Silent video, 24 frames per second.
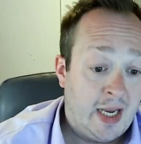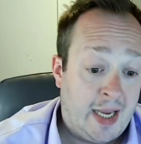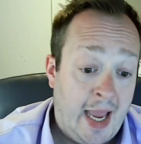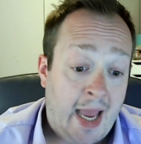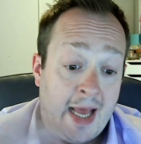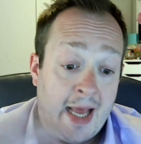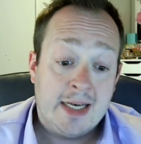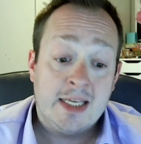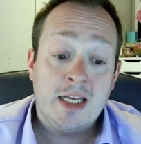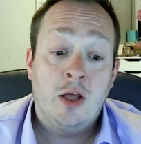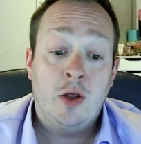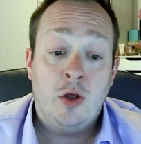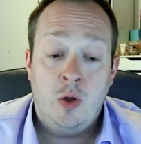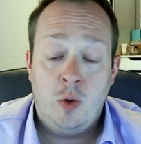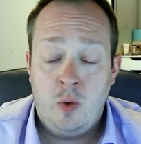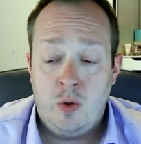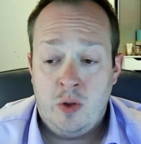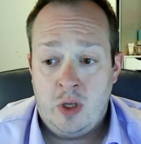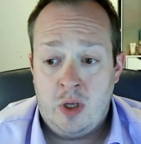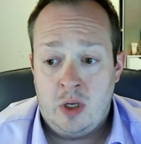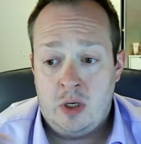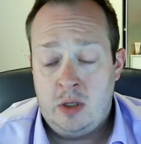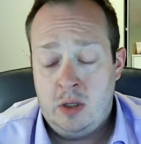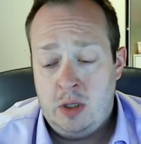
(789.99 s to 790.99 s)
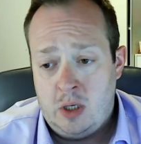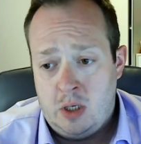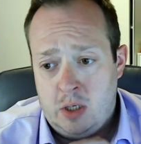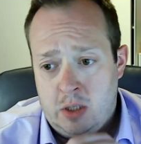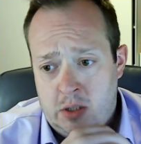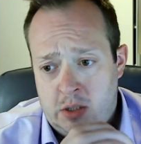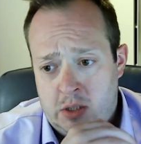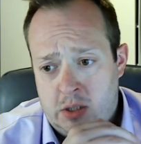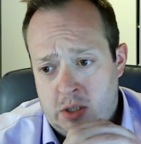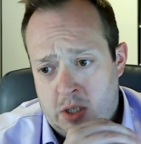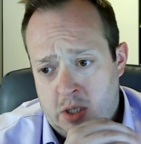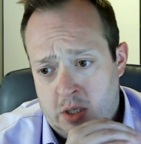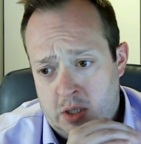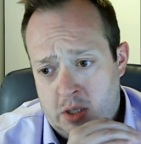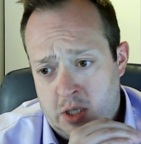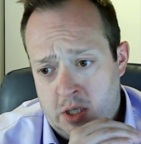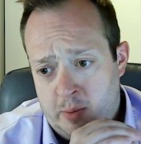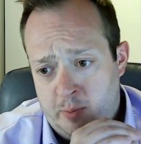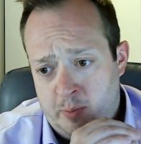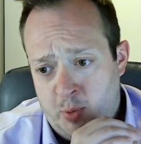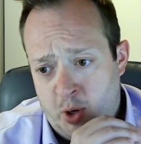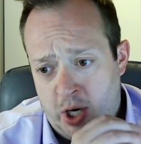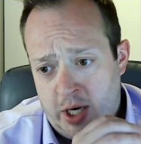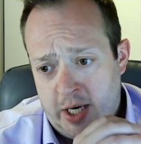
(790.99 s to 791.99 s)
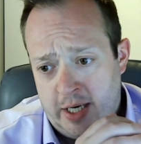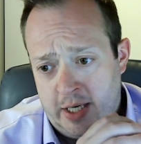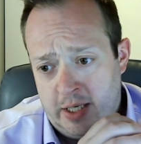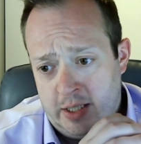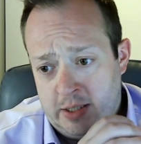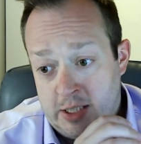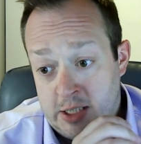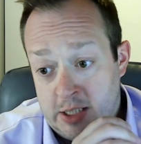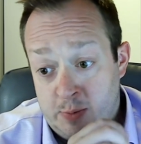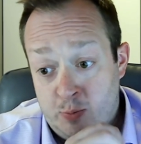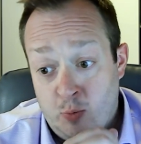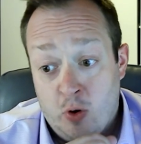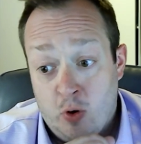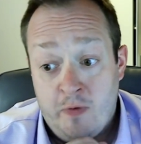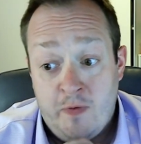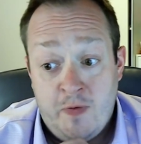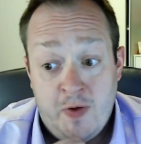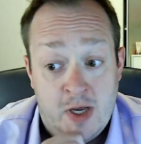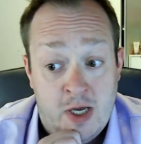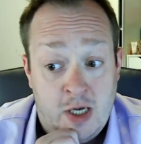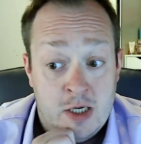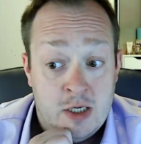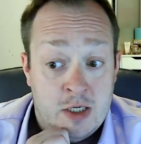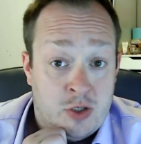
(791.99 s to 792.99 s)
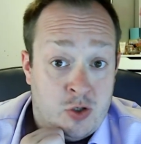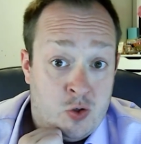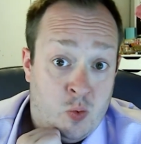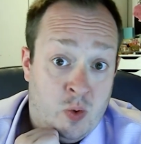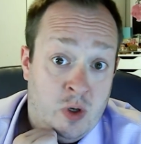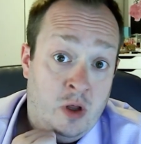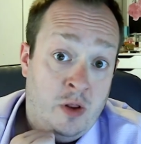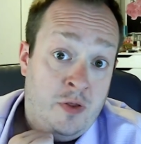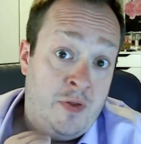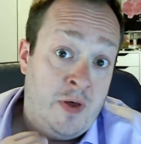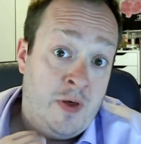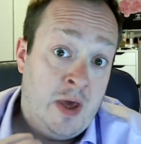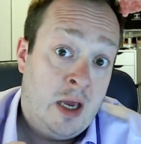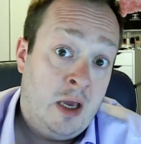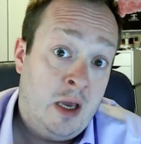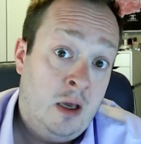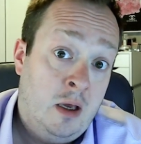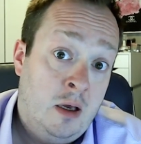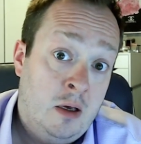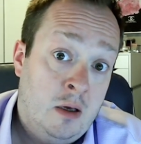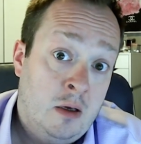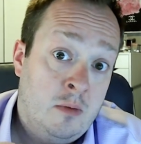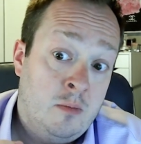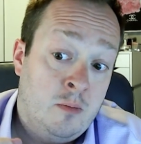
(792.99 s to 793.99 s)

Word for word: I can't tell you that body dysmorphia is a real thing,